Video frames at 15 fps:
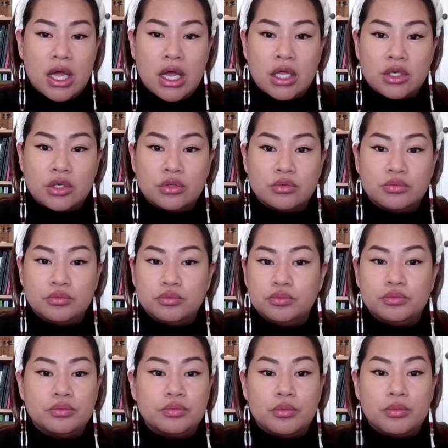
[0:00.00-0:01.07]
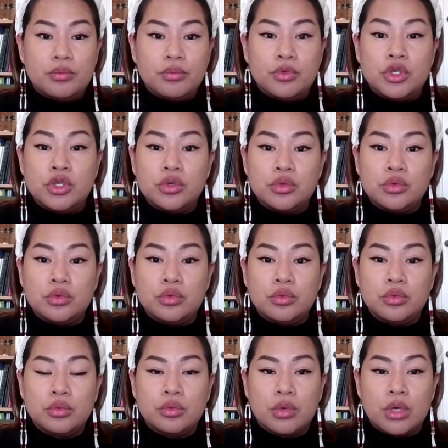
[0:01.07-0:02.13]
uh,
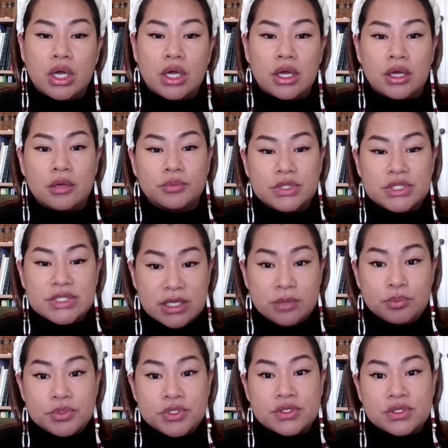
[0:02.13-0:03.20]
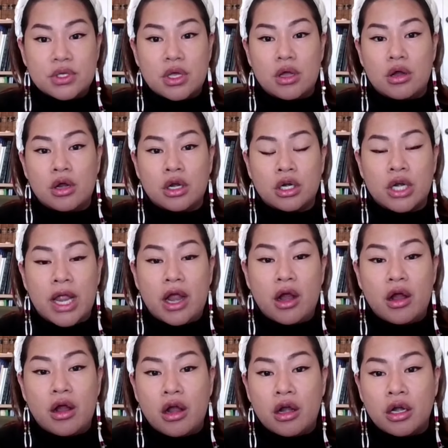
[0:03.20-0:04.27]
new um, tips
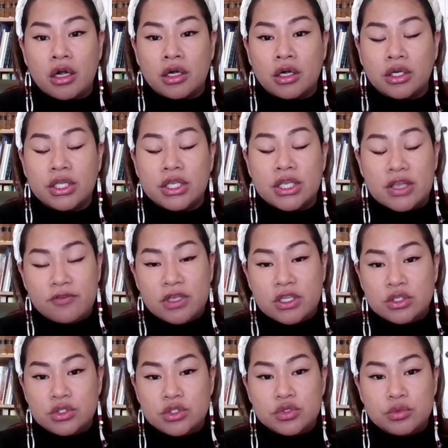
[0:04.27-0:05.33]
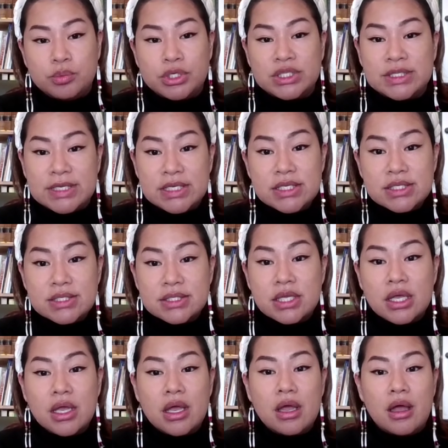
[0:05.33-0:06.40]
are are given to
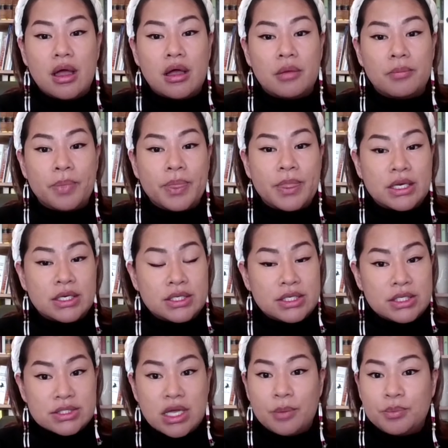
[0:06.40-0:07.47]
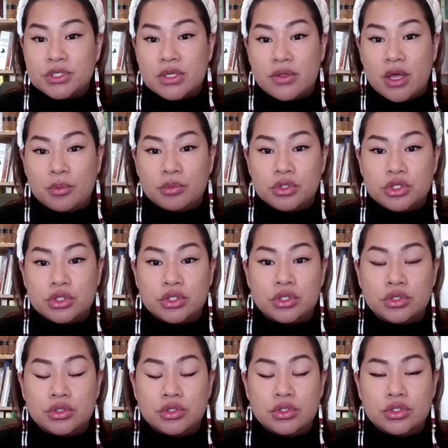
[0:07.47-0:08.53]
police, um, then it is up to them
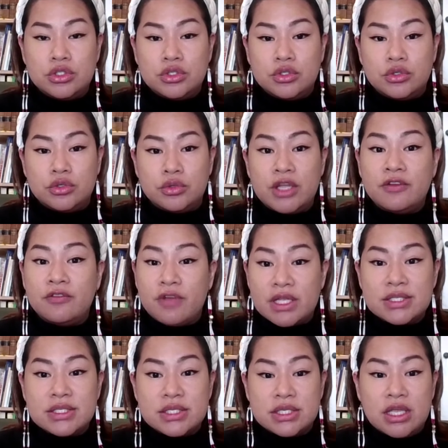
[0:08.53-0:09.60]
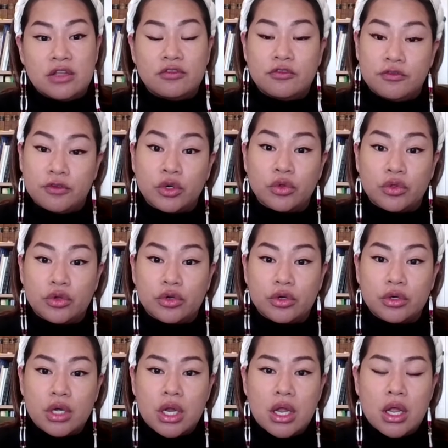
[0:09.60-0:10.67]
to to investigate
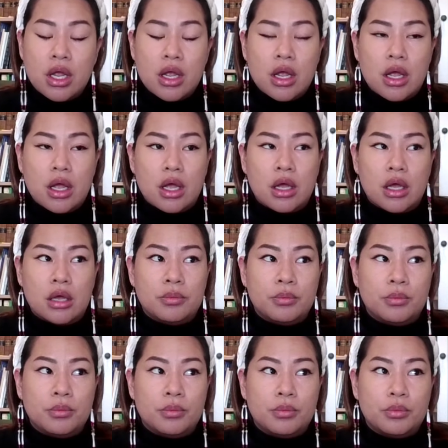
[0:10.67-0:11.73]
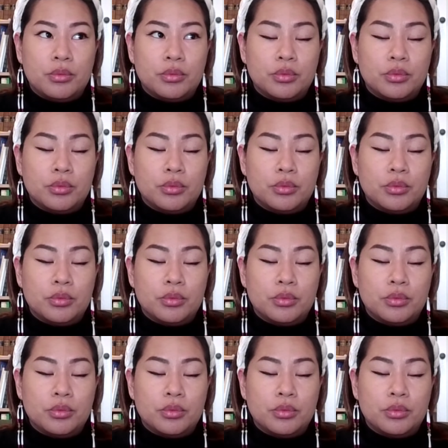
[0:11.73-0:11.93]
further. Um,